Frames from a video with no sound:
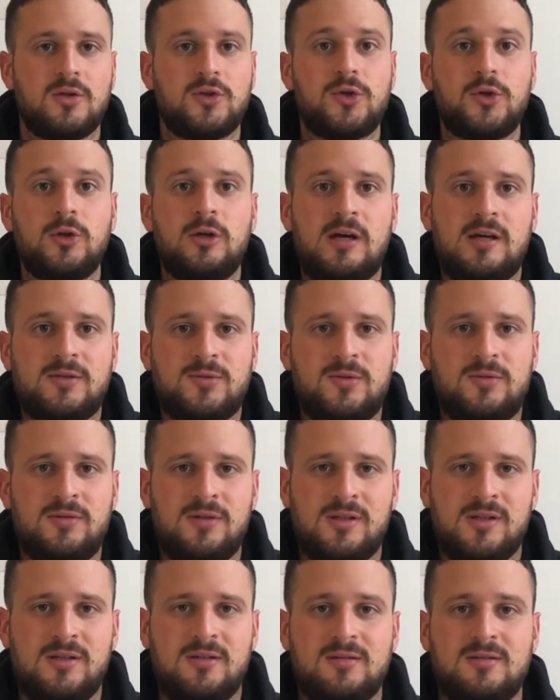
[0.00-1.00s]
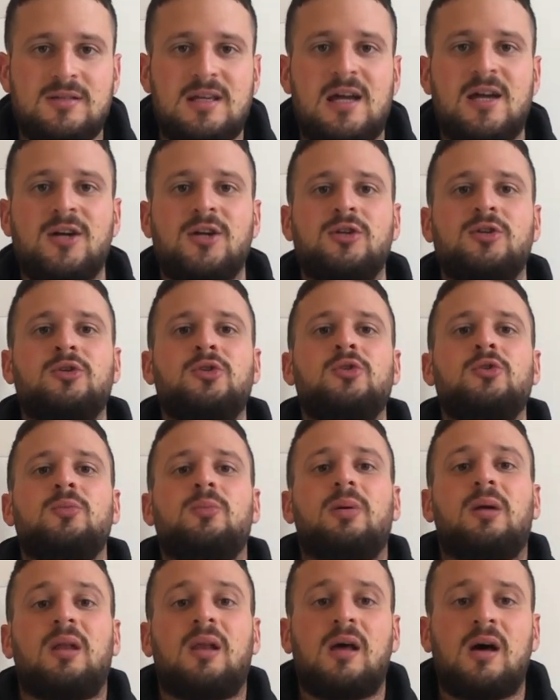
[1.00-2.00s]
Tudor has revealed their new
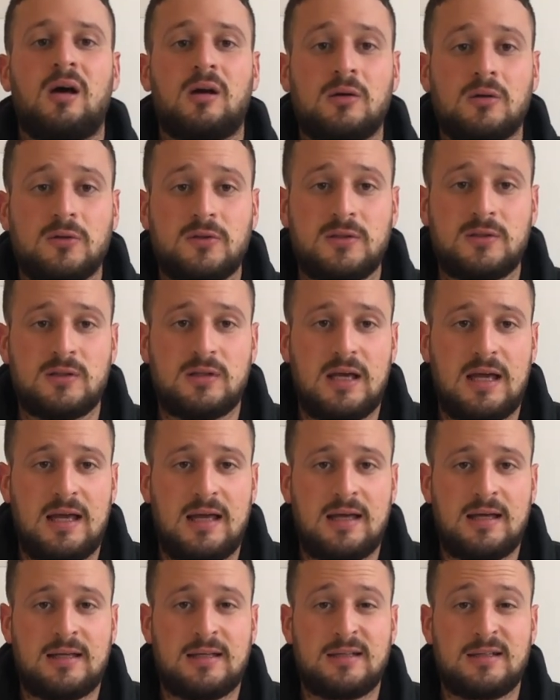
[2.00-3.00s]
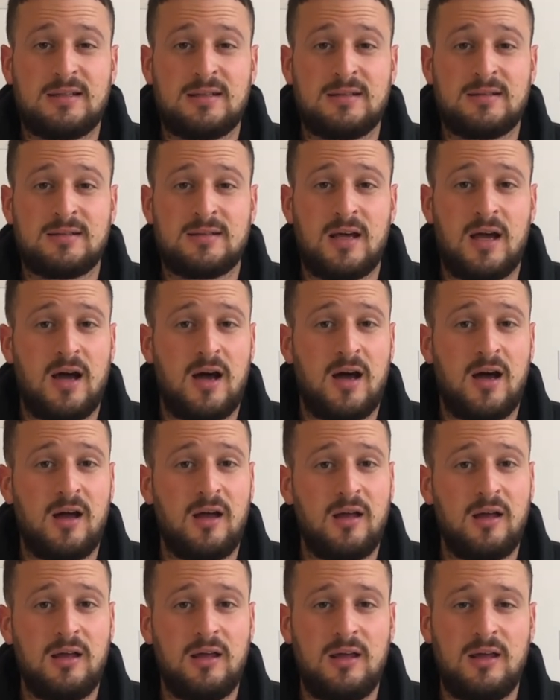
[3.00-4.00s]
Pelagos, and
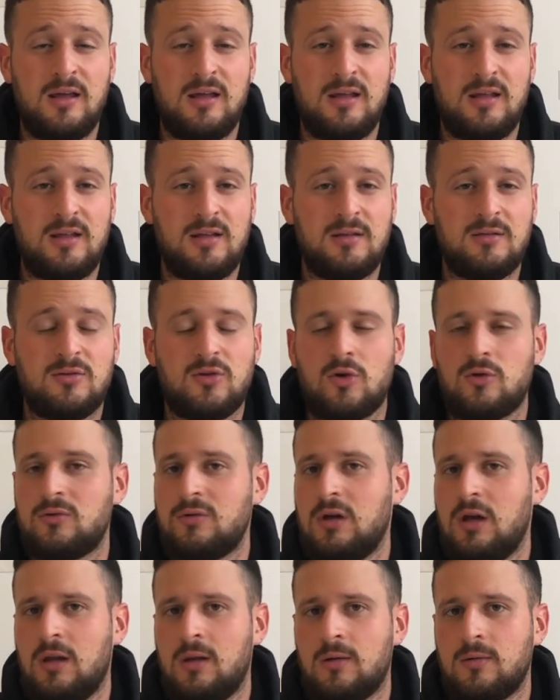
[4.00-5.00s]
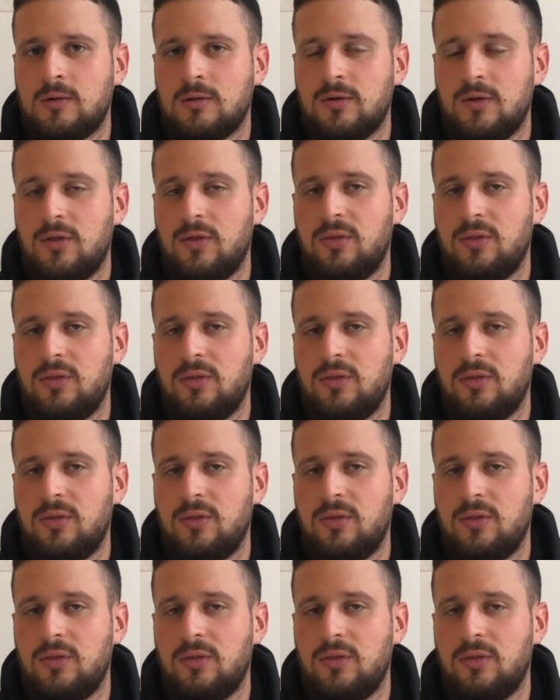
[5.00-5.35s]
I don't really know what to